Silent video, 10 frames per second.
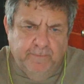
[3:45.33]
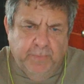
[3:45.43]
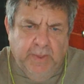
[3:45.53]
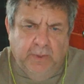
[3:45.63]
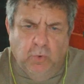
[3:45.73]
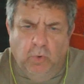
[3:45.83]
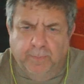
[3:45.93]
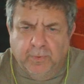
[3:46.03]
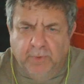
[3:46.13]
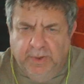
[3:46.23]
and
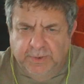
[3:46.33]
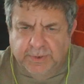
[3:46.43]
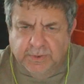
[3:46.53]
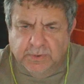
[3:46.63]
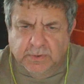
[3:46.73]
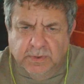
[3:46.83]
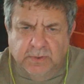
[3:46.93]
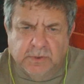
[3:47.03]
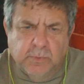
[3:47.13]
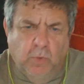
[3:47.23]
corporations and
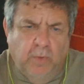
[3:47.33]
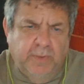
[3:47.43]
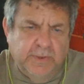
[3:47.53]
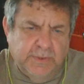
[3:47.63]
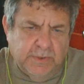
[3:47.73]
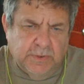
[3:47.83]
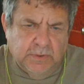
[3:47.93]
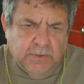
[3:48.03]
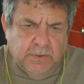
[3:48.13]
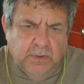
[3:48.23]
small
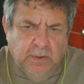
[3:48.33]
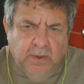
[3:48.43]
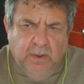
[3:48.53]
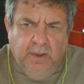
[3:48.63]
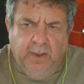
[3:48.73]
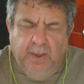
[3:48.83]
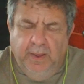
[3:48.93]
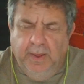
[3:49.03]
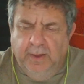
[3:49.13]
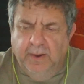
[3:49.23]
businesses
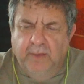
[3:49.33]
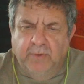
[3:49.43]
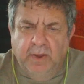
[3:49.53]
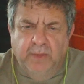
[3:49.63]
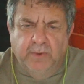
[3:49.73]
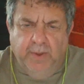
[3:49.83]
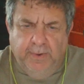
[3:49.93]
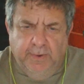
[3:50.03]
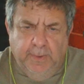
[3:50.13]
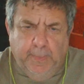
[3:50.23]
and every other
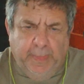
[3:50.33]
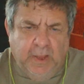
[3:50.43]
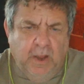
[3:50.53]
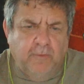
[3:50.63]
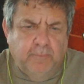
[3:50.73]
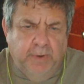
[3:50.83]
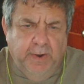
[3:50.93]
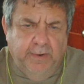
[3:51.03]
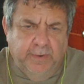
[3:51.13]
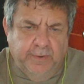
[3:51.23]
entity, government
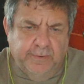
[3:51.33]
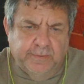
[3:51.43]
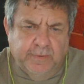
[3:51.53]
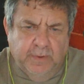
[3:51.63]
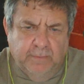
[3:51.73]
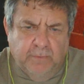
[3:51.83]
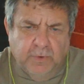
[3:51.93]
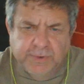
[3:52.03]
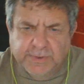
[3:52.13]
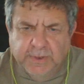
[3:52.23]
entities,
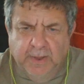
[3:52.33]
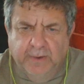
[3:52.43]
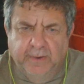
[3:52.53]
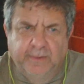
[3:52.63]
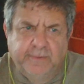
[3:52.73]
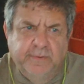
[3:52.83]
emergency entities.